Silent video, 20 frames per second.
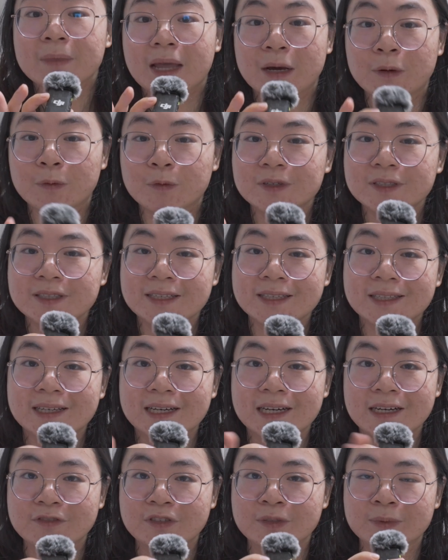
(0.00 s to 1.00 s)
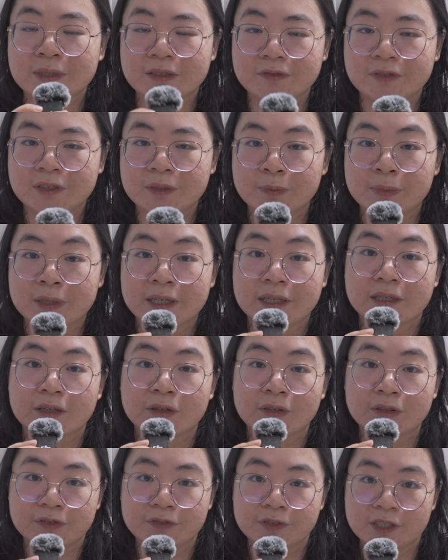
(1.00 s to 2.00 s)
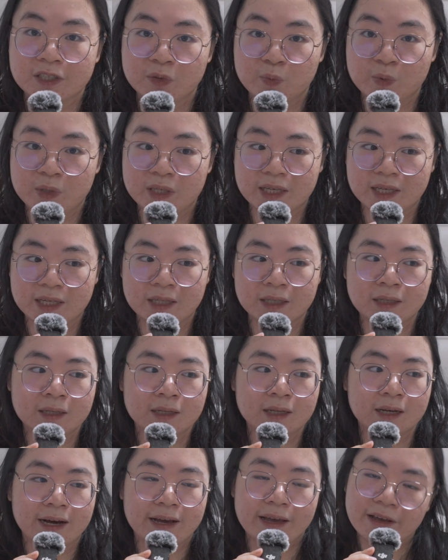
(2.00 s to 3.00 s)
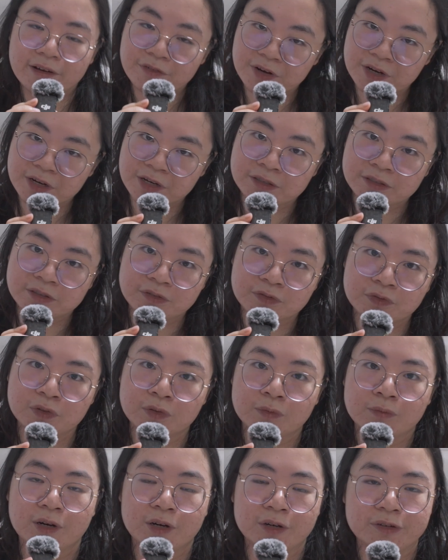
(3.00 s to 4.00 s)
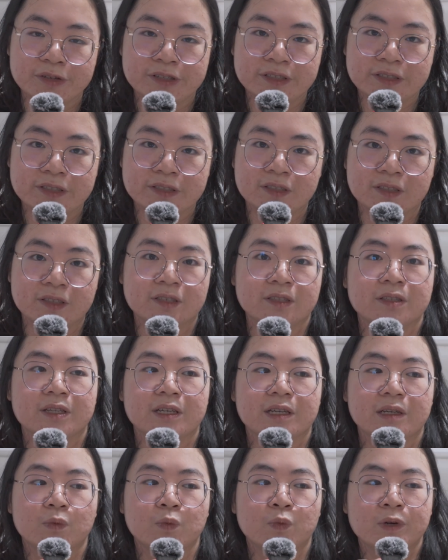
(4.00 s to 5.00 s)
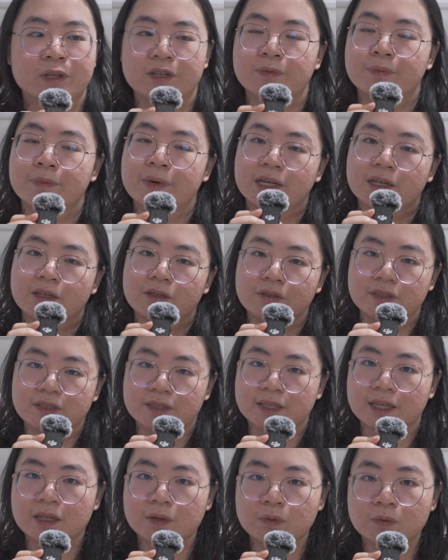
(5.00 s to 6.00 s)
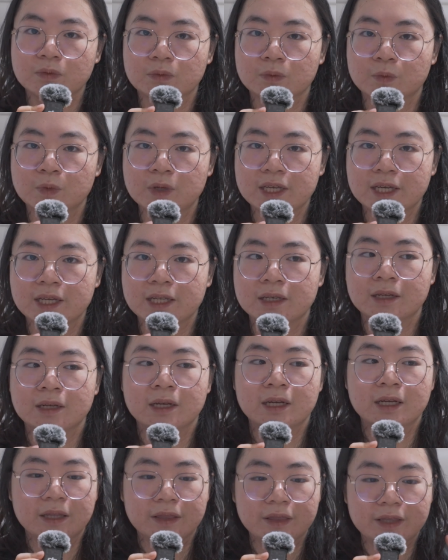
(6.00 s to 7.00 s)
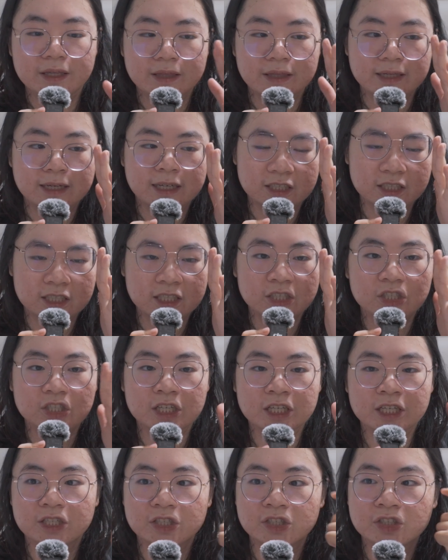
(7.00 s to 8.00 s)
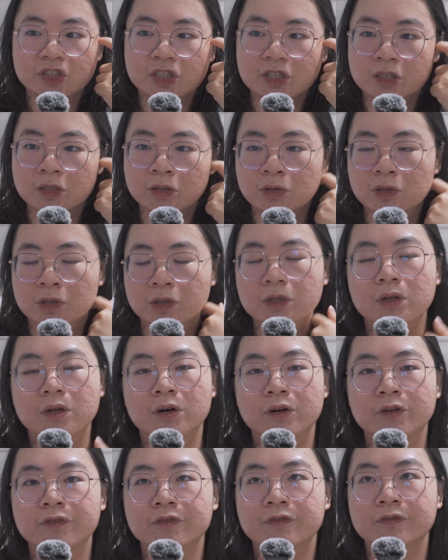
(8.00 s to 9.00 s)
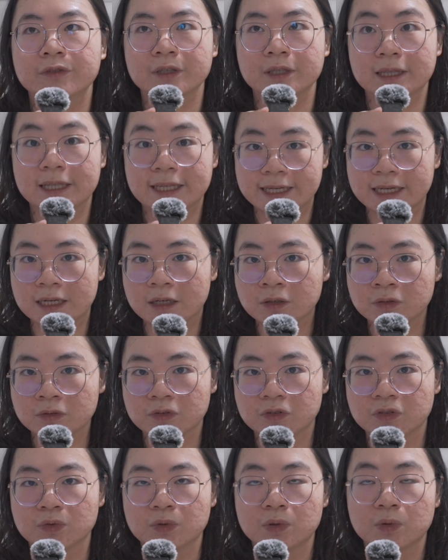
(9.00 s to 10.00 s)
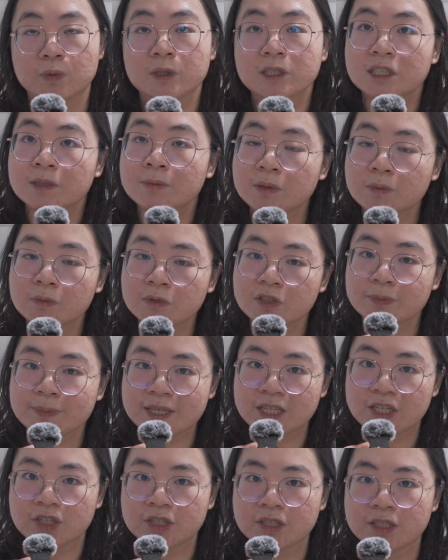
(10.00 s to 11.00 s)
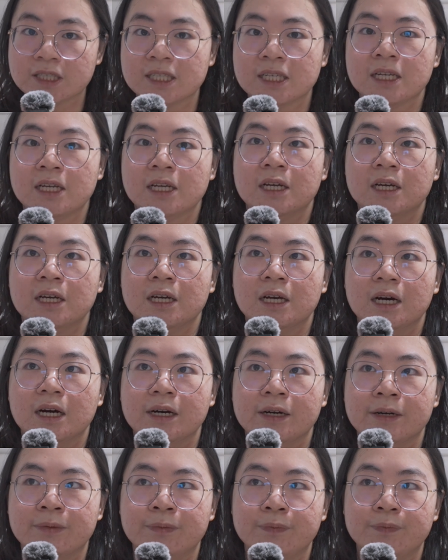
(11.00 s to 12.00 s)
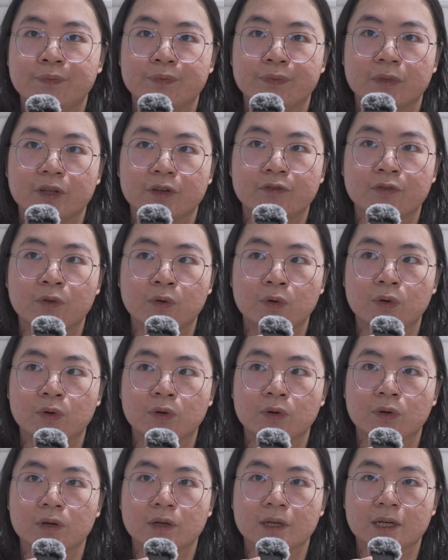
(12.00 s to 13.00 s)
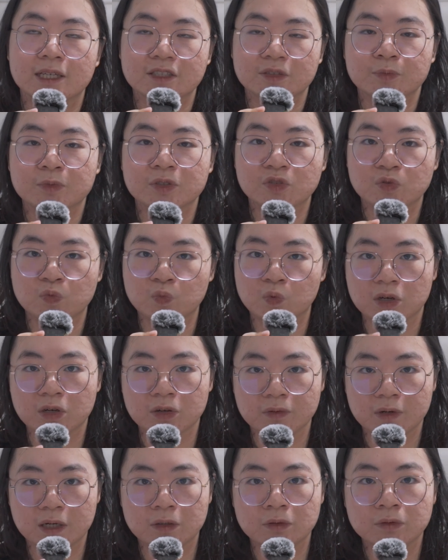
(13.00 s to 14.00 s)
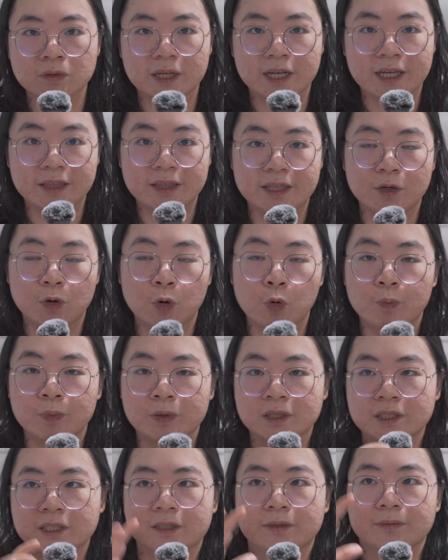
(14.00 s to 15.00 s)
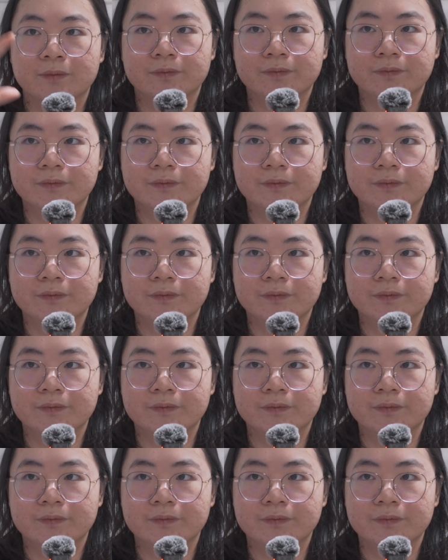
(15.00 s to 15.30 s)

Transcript: I will say that after my feedback on the first weekend, I have heard from artists that went back to the second weekend that they actually changed a lot of the layout. So it was a bit more spacious for customers to walk around, and they opened up